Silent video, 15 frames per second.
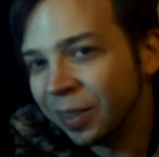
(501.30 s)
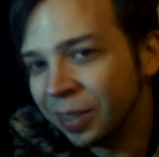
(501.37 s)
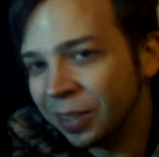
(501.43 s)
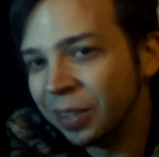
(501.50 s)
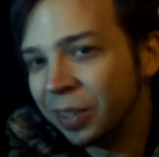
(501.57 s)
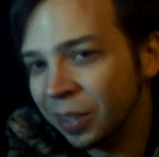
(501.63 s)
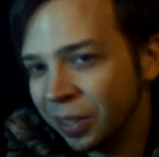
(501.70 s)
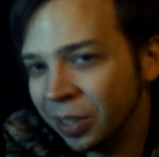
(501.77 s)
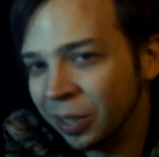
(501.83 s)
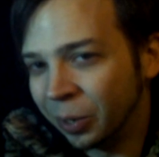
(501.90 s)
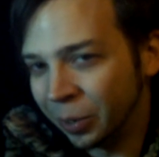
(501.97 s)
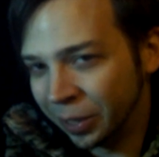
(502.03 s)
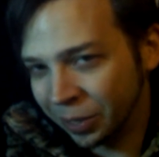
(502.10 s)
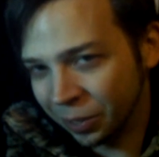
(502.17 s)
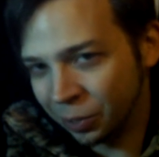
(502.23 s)

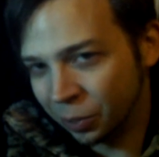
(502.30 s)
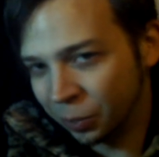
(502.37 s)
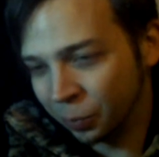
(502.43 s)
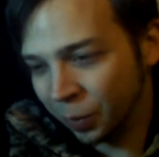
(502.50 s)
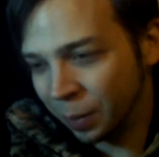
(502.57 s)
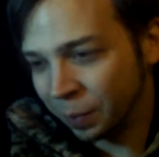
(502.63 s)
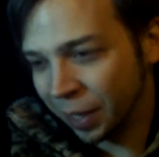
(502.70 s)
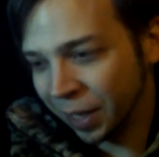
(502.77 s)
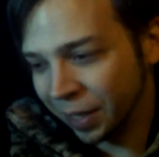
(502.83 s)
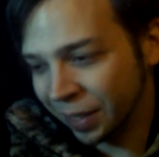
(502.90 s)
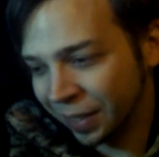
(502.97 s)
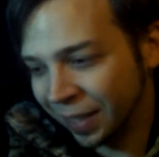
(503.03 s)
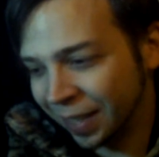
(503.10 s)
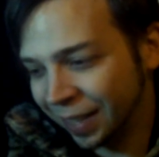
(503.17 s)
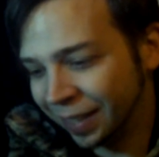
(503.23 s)
it's the
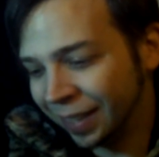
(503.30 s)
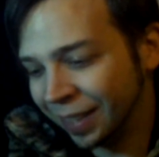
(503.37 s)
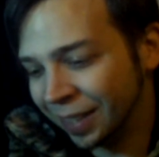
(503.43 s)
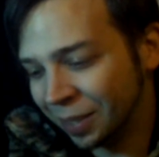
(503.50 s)
Dreamcast, and